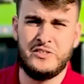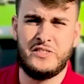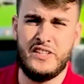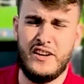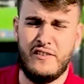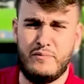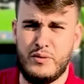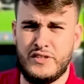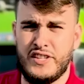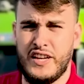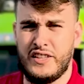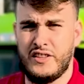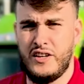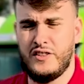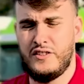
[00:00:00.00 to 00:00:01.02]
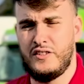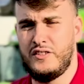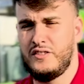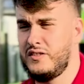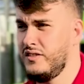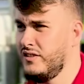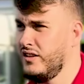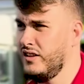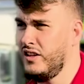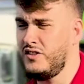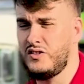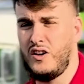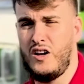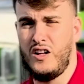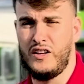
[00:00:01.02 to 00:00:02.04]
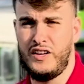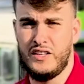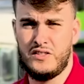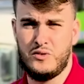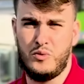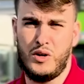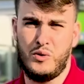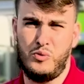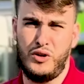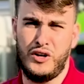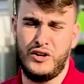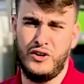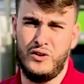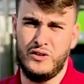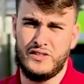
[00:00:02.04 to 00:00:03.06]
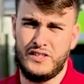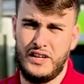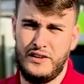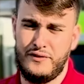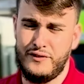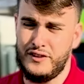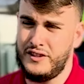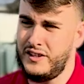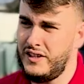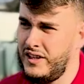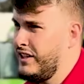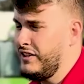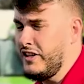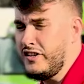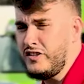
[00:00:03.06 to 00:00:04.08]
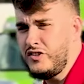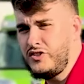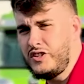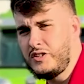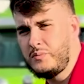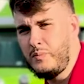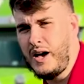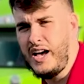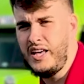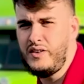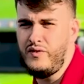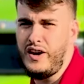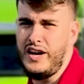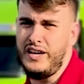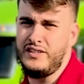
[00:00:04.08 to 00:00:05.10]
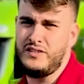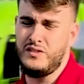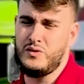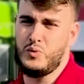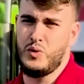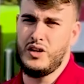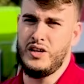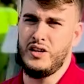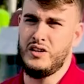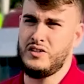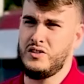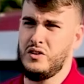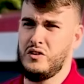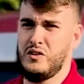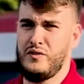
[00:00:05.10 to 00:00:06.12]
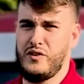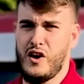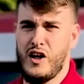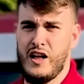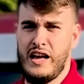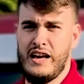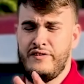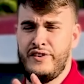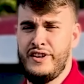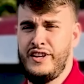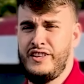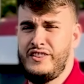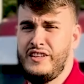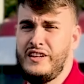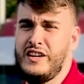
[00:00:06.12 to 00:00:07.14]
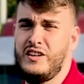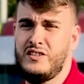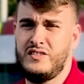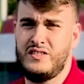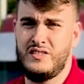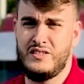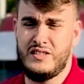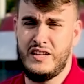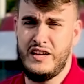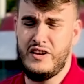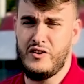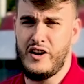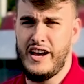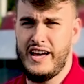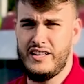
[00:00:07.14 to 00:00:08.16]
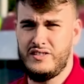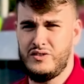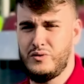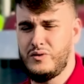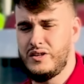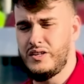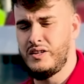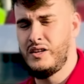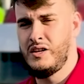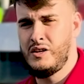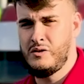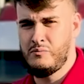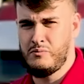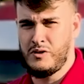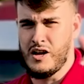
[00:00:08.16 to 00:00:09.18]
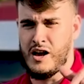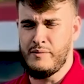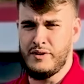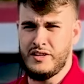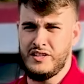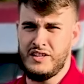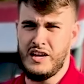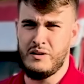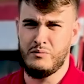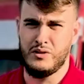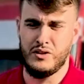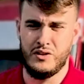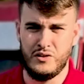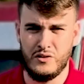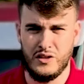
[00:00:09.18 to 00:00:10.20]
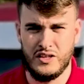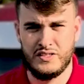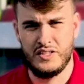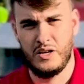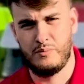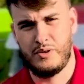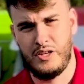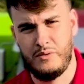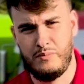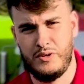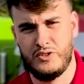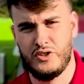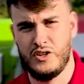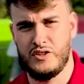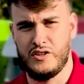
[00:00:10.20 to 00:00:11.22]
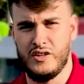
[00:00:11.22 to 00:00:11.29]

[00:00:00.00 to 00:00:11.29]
yourself, protect others. Let's all get to where we're going safely. This is just my advice as well, so if y'all have anything else to say or add to it, Comment it down below. Let's help keep each other